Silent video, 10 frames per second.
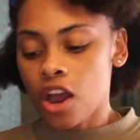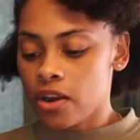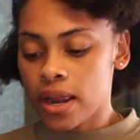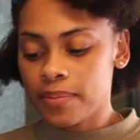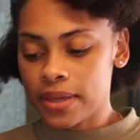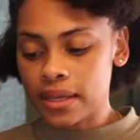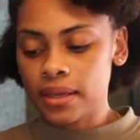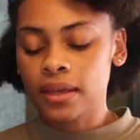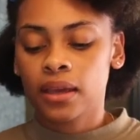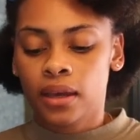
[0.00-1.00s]

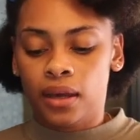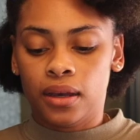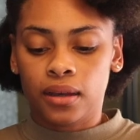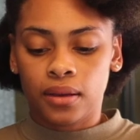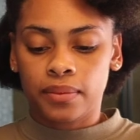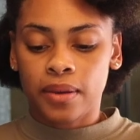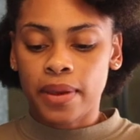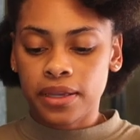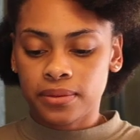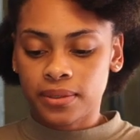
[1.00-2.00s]
RIP, and
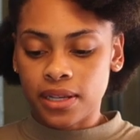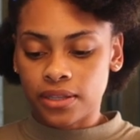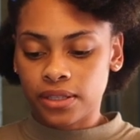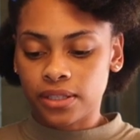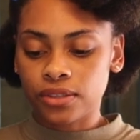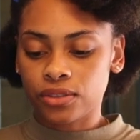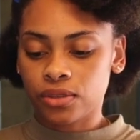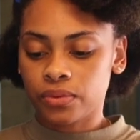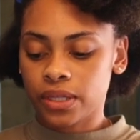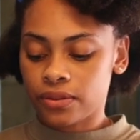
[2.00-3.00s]
my husband's out there listening
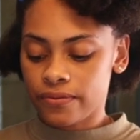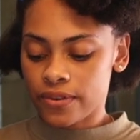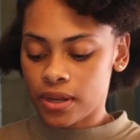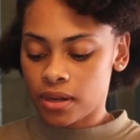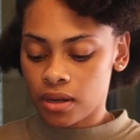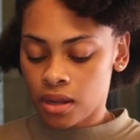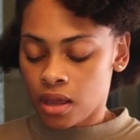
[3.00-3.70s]
to his friend.